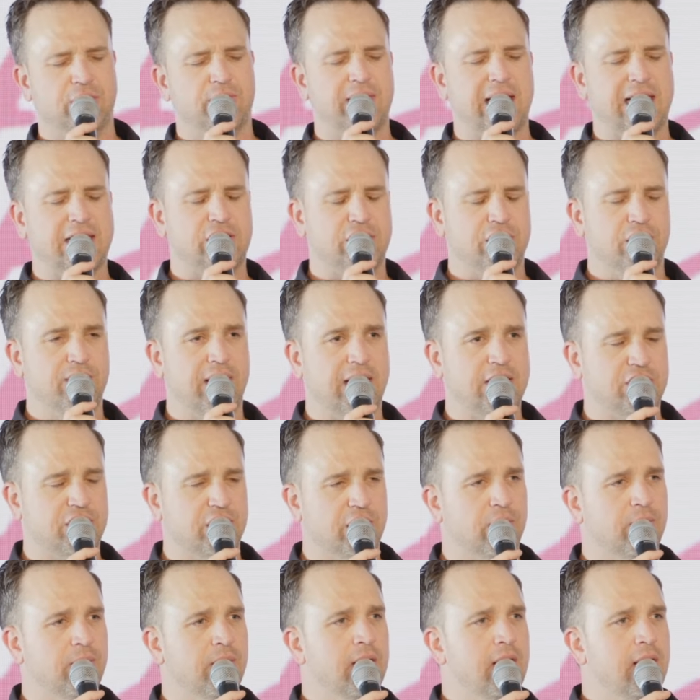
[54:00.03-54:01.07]
That's you. That's
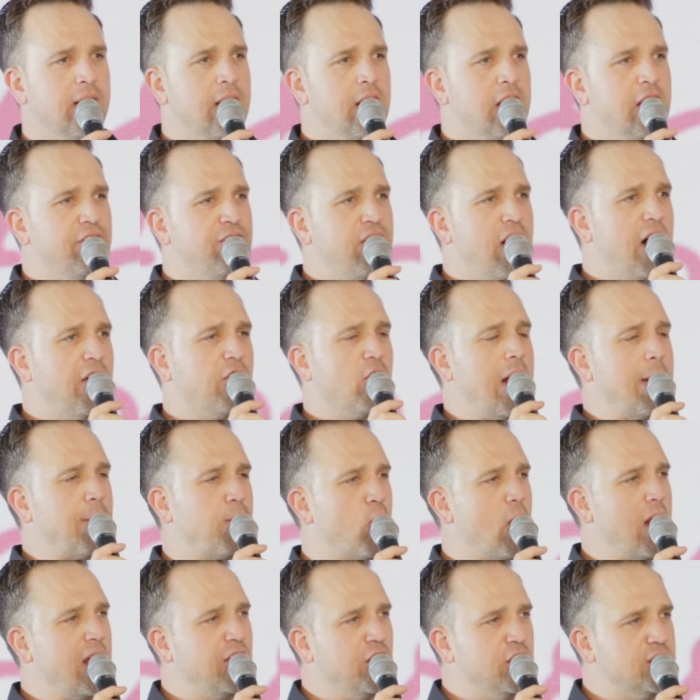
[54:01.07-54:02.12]
you. Father, I
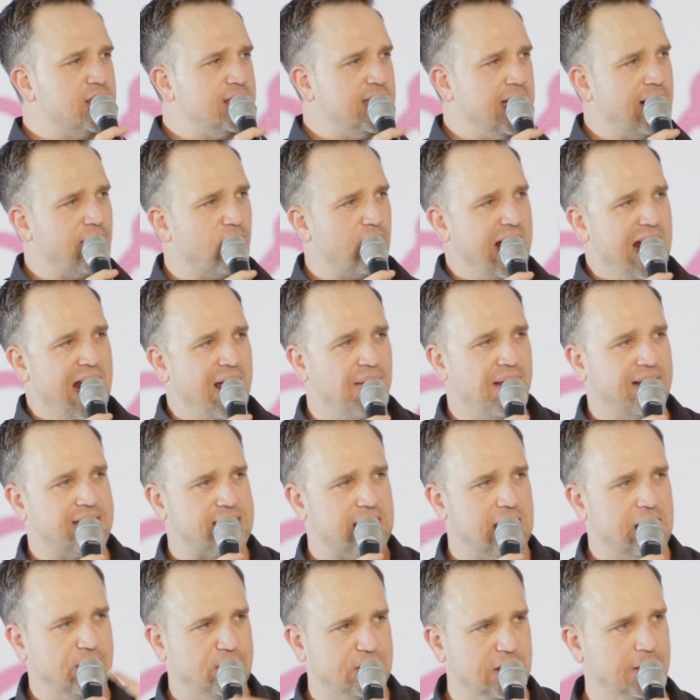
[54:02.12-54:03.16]
pray you'd see every hand that's
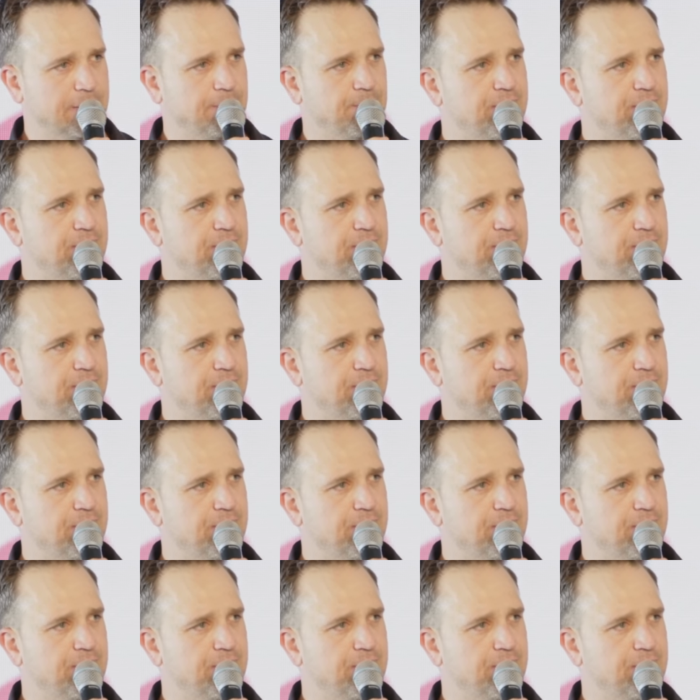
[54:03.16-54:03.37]
lifted.